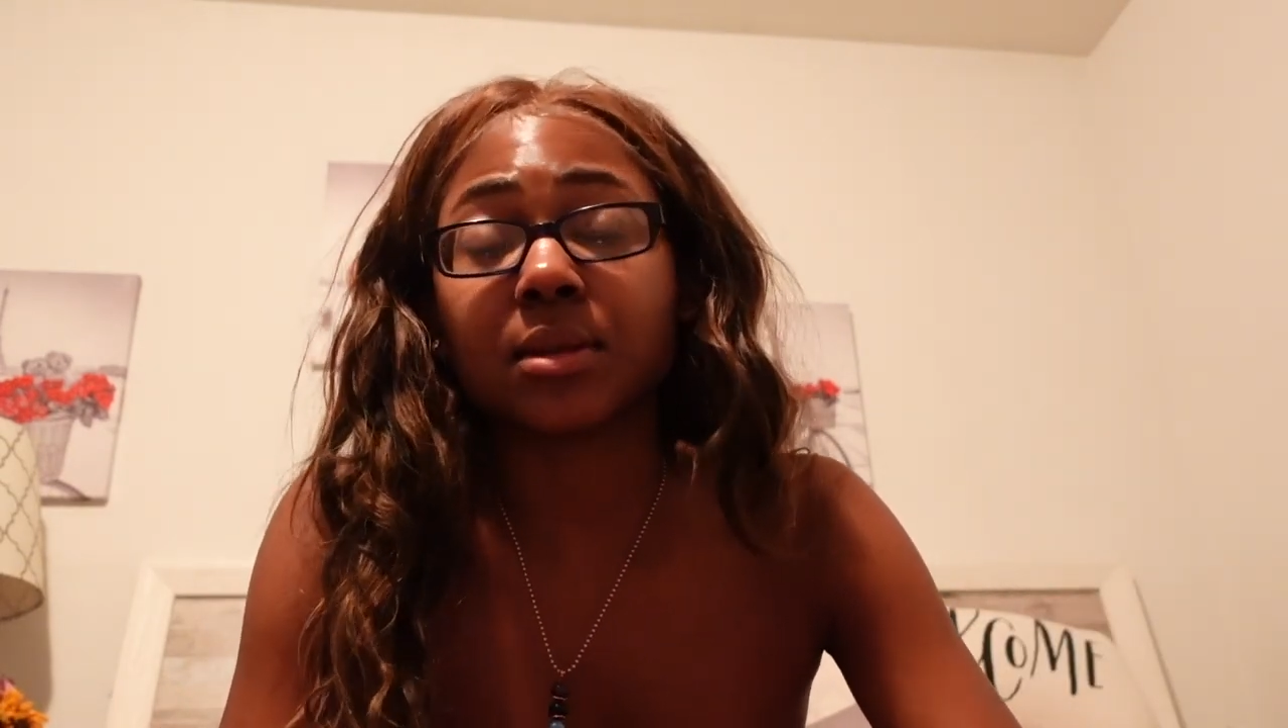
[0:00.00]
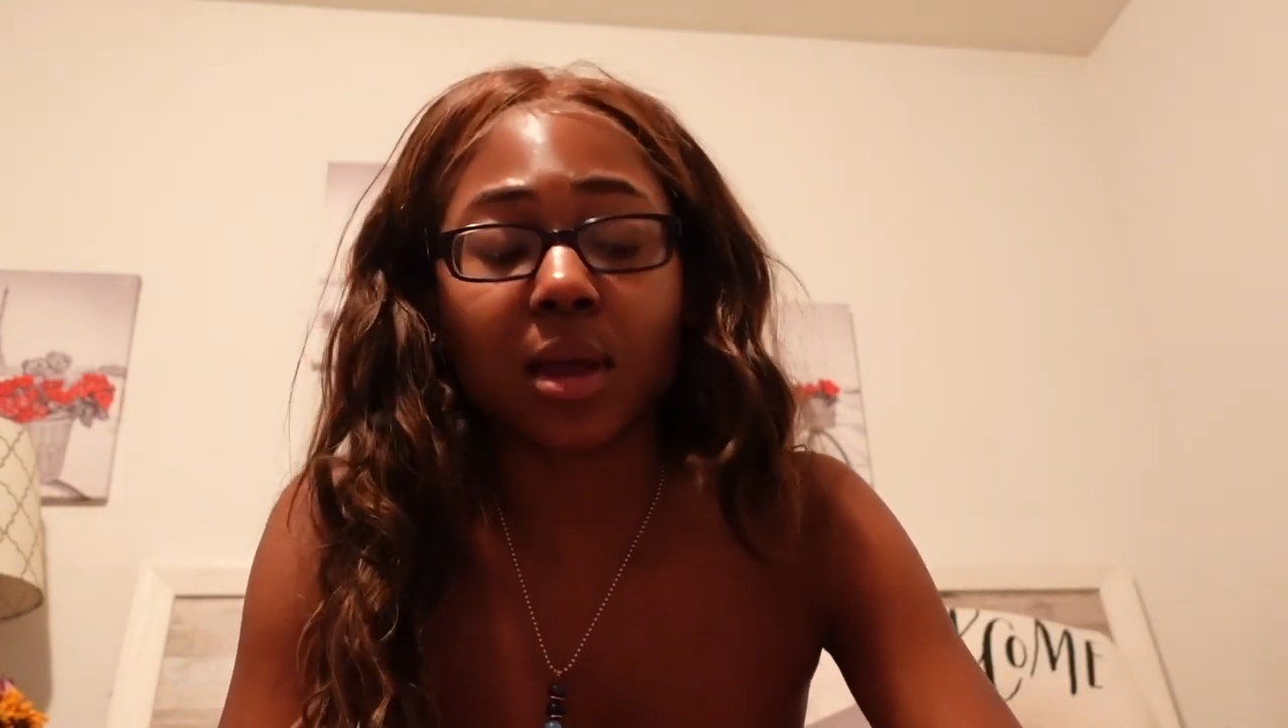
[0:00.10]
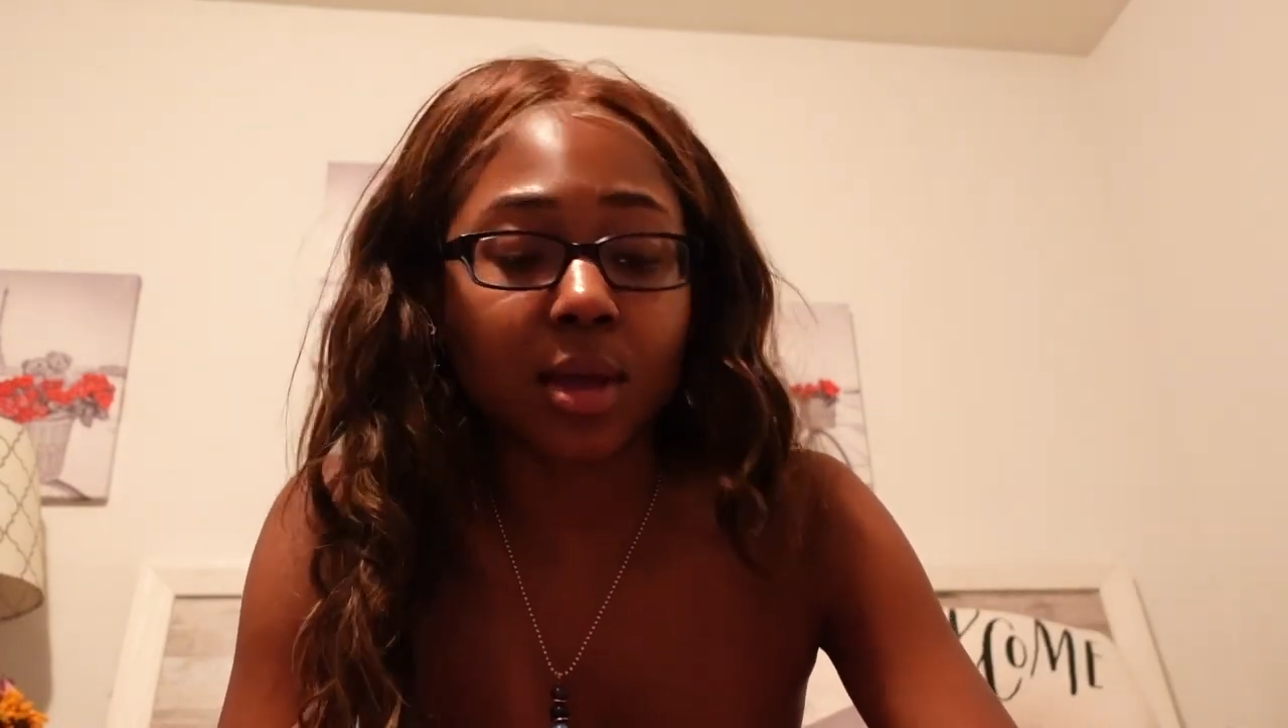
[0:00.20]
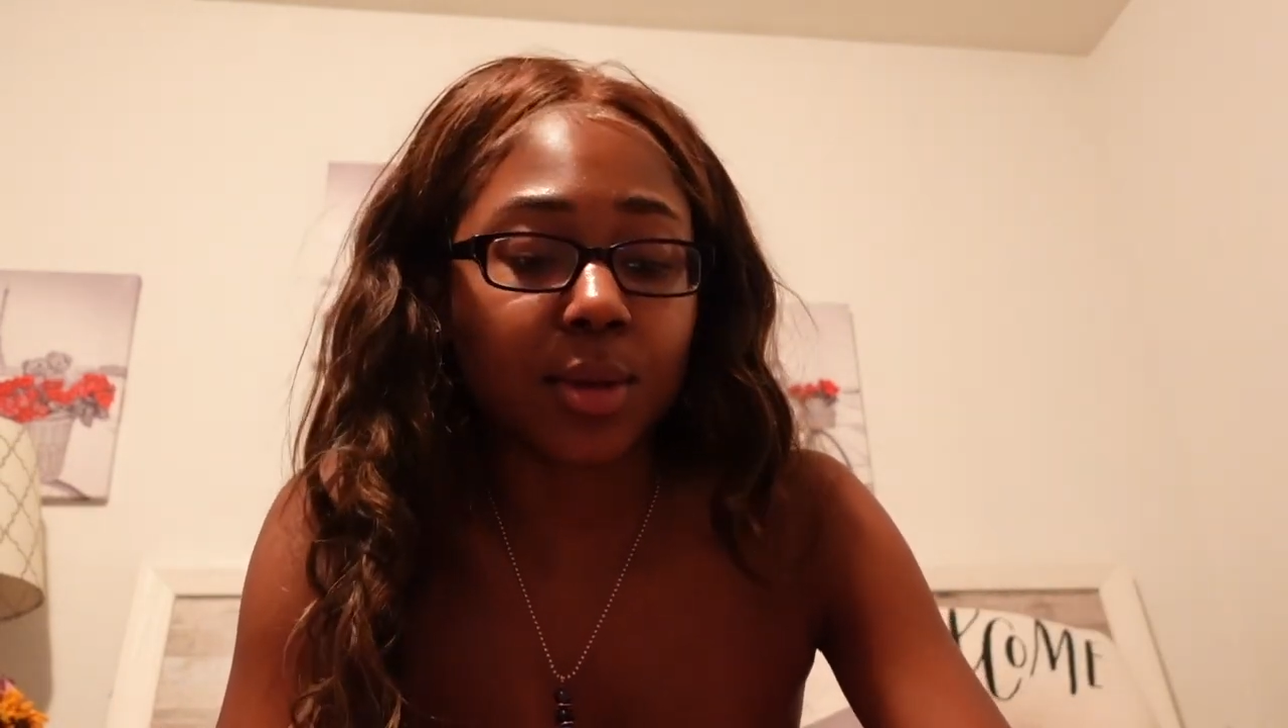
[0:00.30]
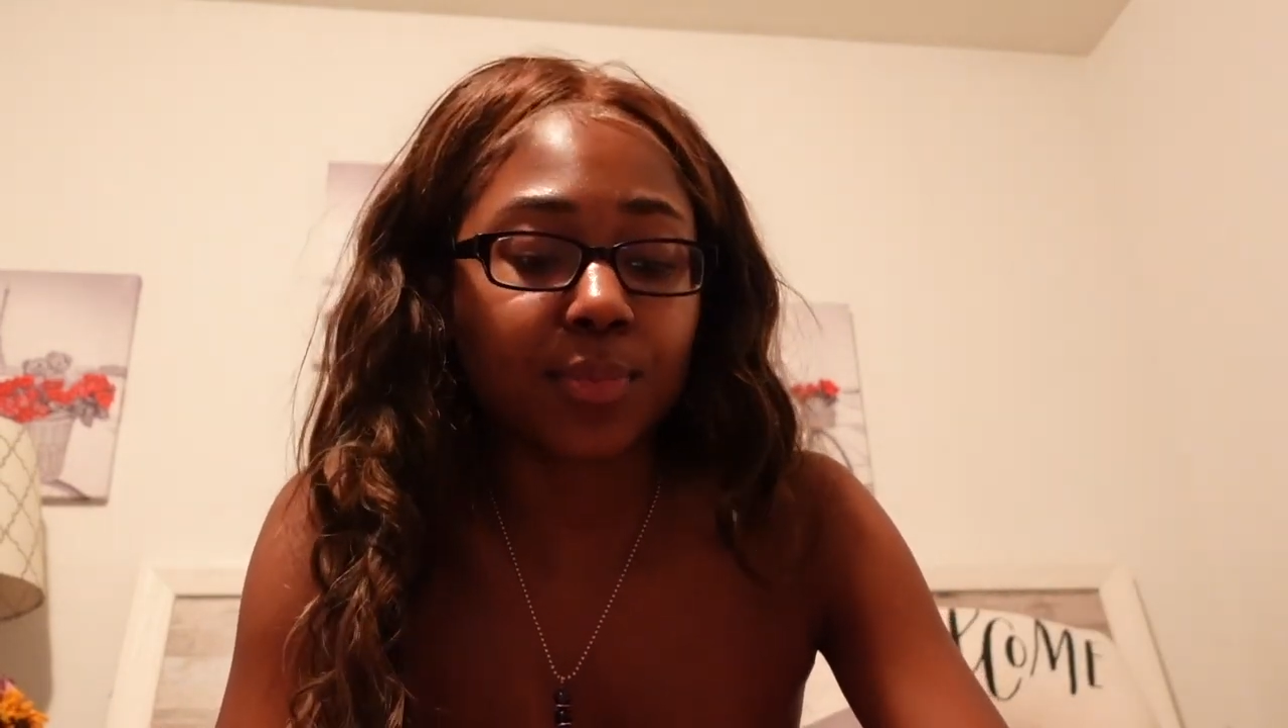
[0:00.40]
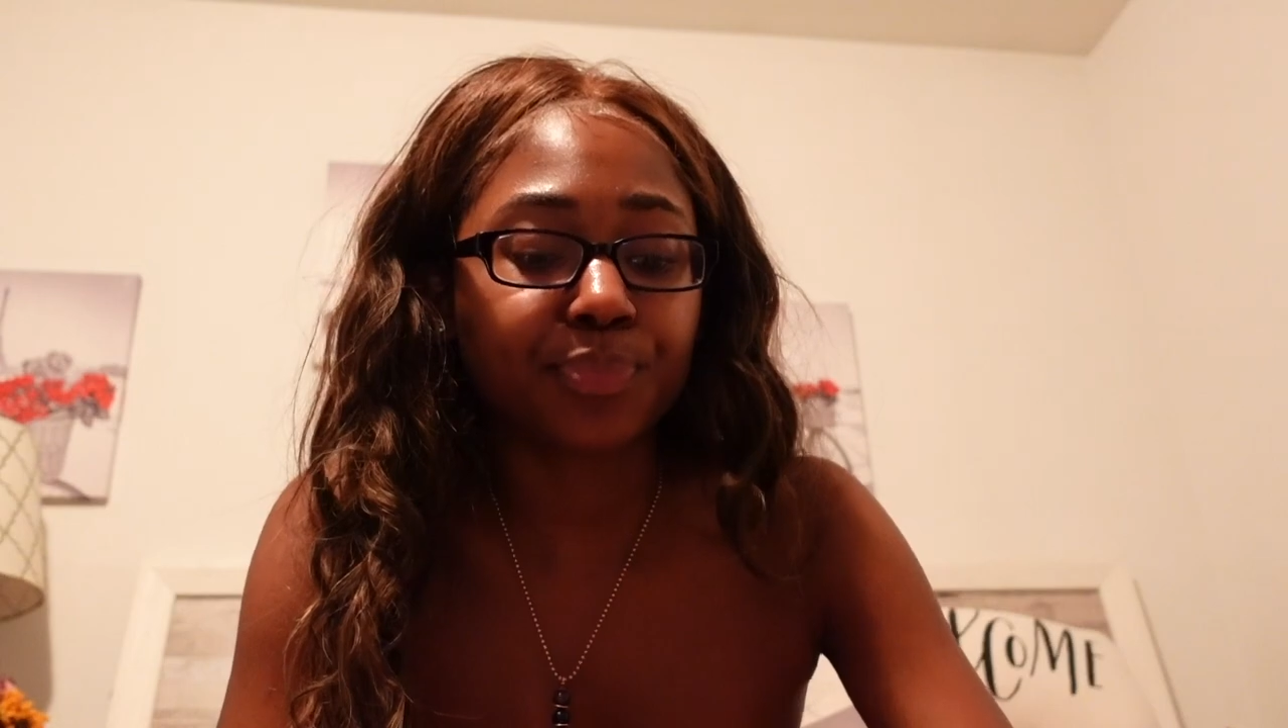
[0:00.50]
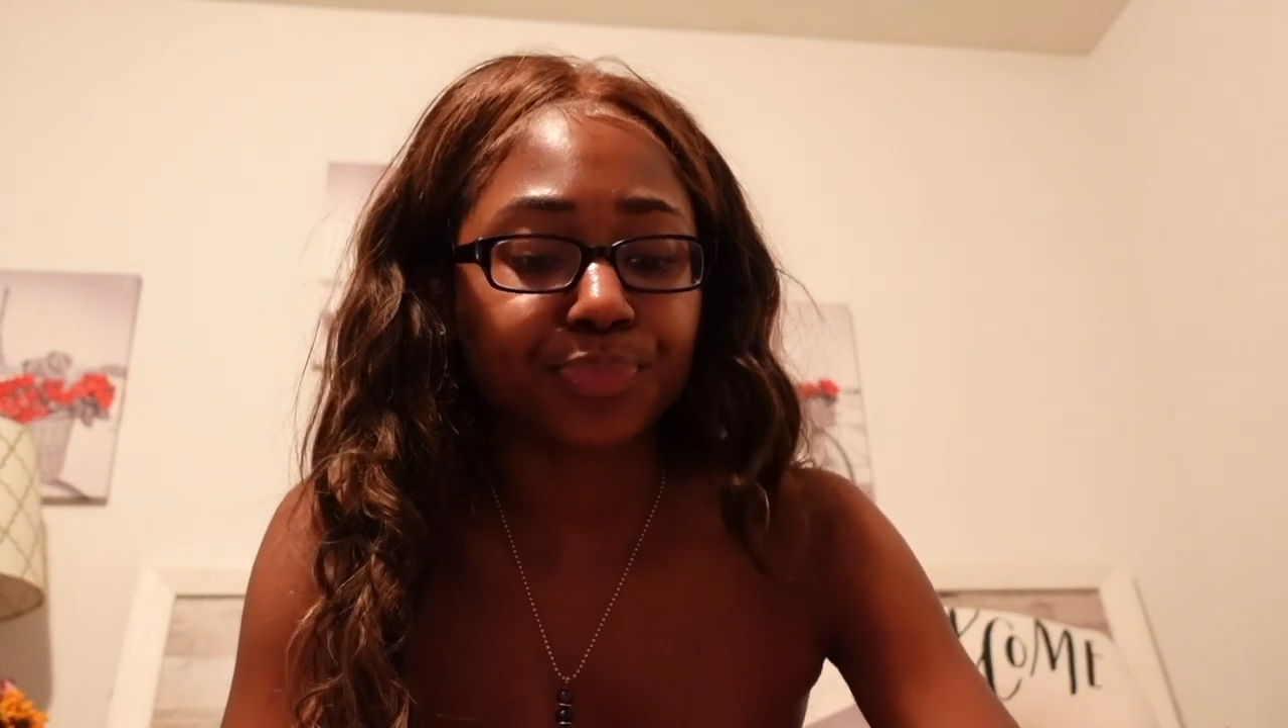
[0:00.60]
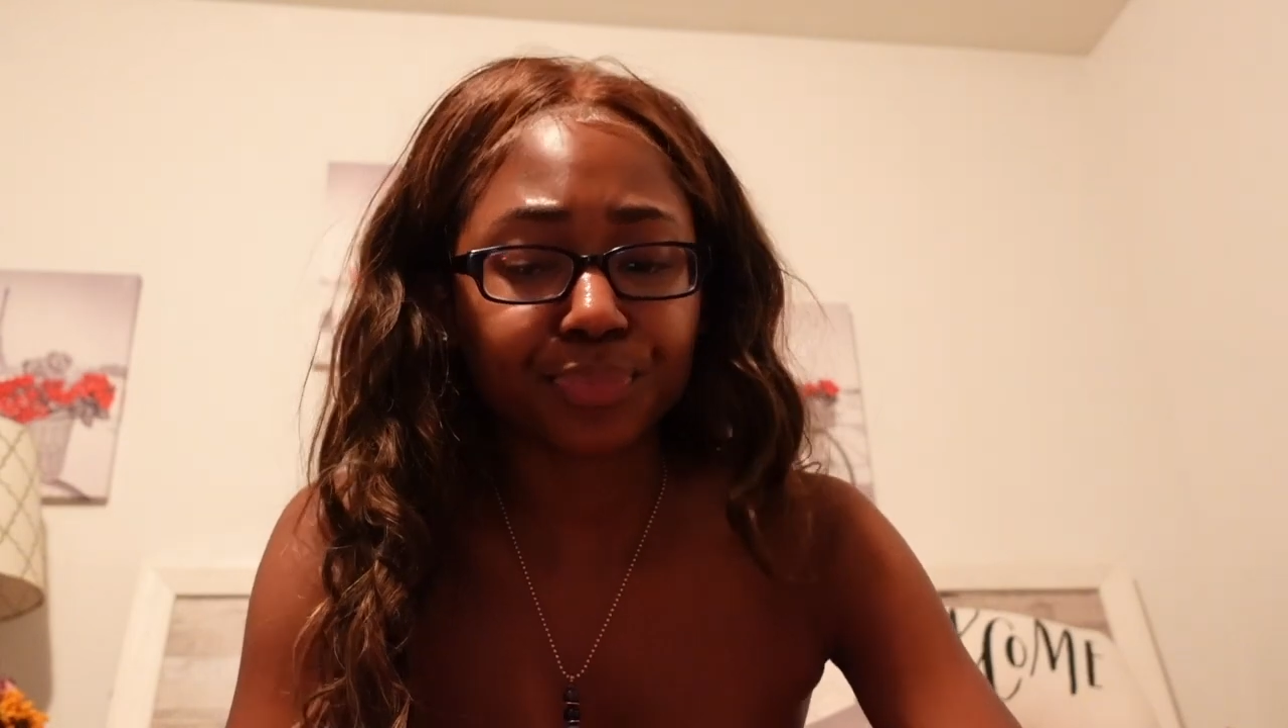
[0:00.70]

um